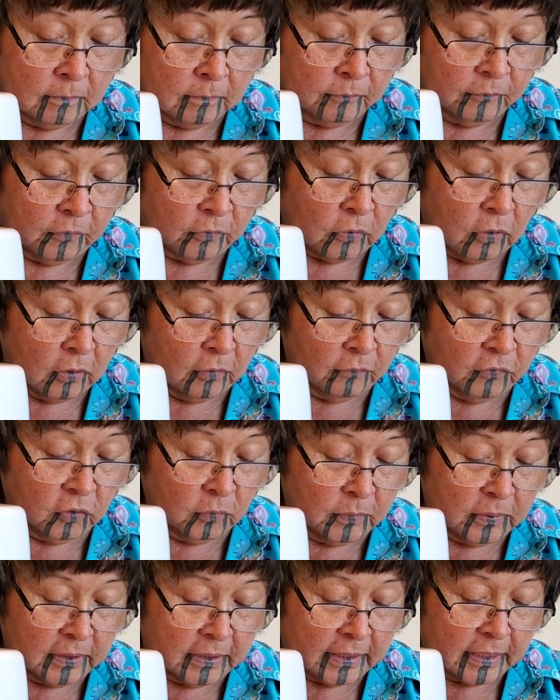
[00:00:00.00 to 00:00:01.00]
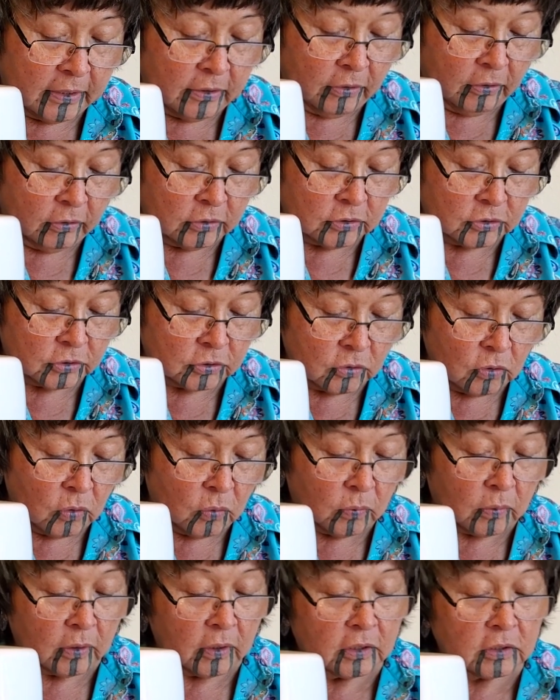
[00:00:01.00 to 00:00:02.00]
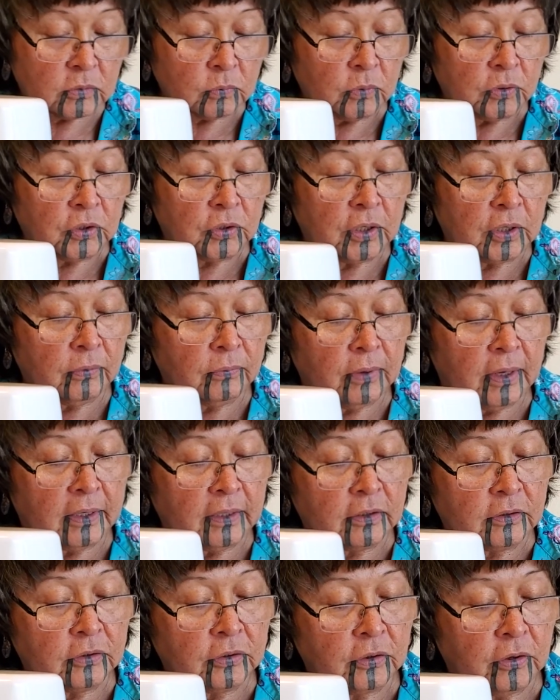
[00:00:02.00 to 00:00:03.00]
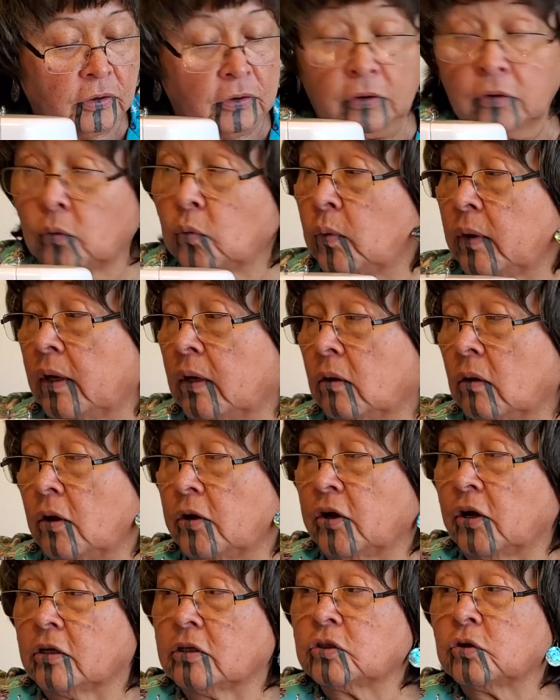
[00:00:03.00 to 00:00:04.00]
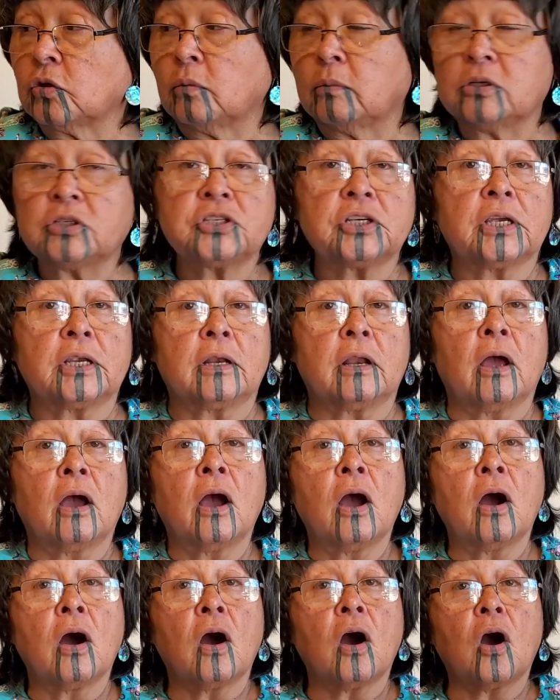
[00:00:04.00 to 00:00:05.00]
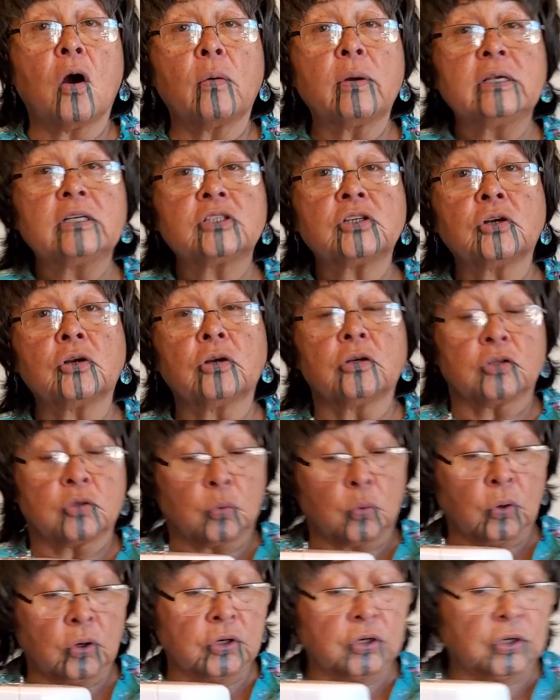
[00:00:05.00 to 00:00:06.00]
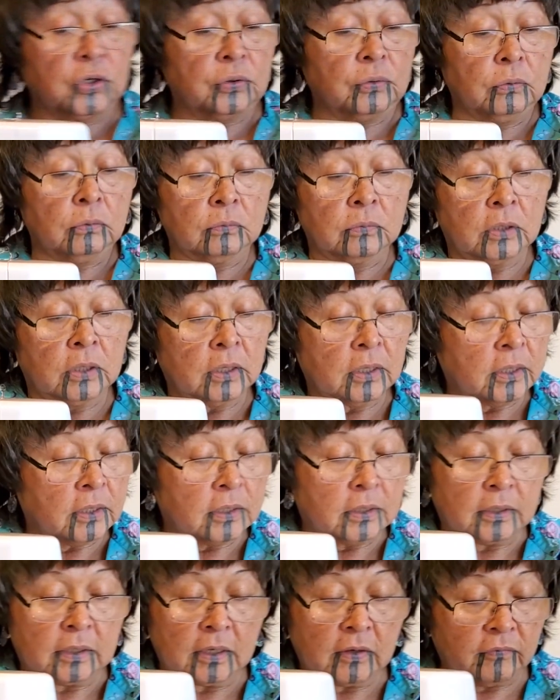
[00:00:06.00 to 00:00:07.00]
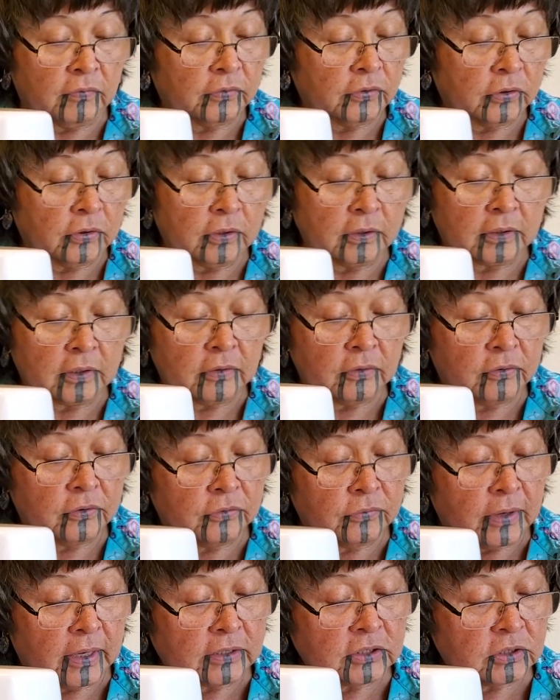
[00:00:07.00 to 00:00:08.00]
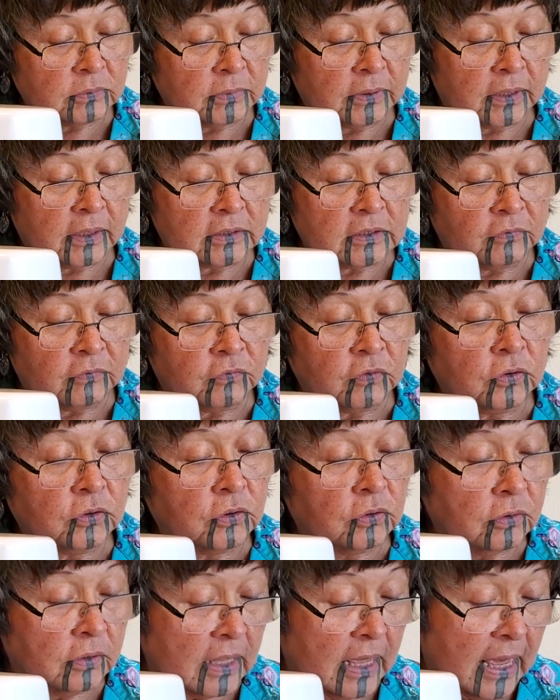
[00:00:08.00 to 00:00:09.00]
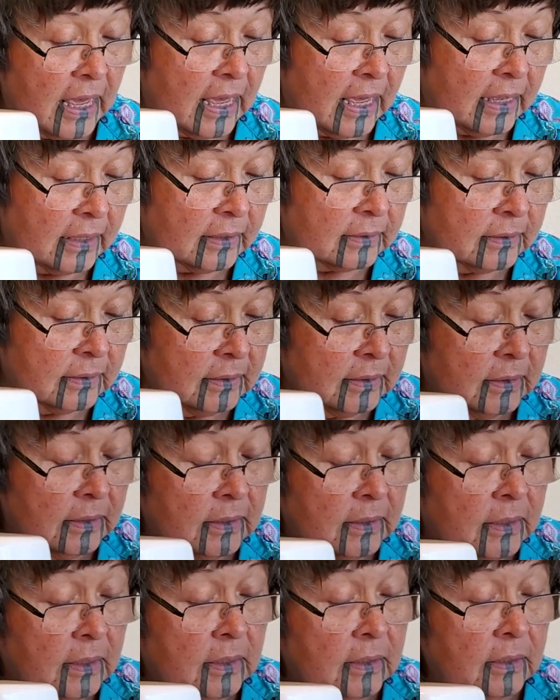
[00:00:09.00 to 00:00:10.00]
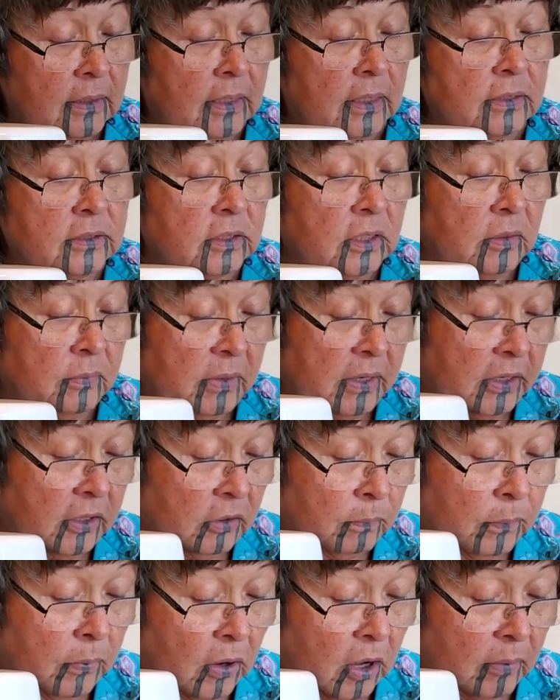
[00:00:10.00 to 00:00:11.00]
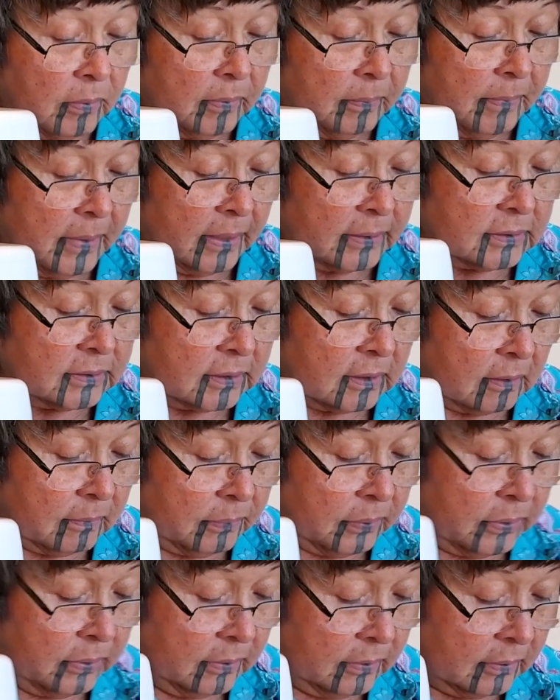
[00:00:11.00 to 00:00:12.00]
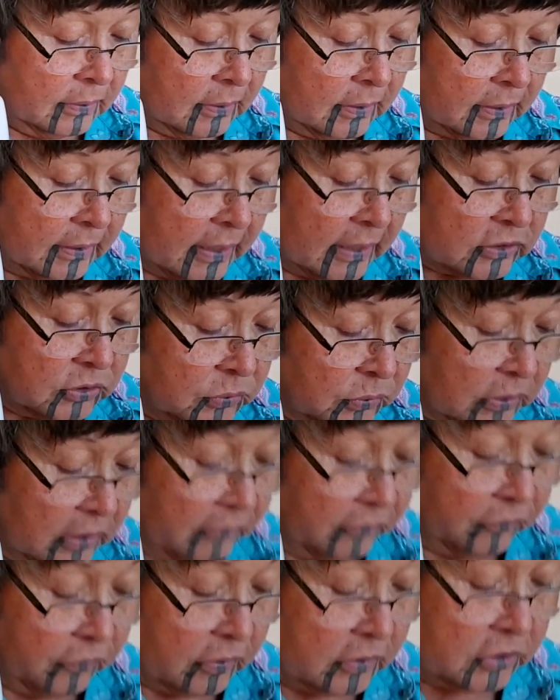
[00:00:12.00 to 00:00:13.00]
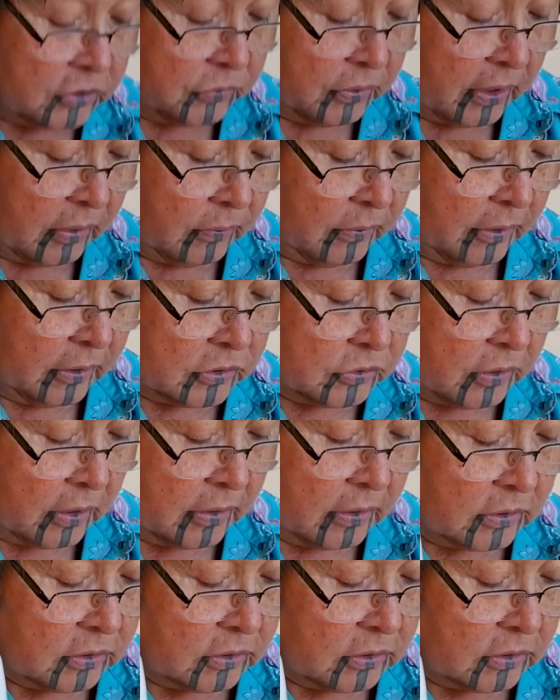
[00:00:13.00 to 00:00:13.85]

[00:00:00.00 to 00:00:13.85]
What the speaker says: For all of you beginner sewers, when you get ready to turn the wheel on your sewing machine, always turn it toward you. Never turn it the other direction, because if you do that, then it's going to make your bobbin mess up. And that's really frustrating when you're trying to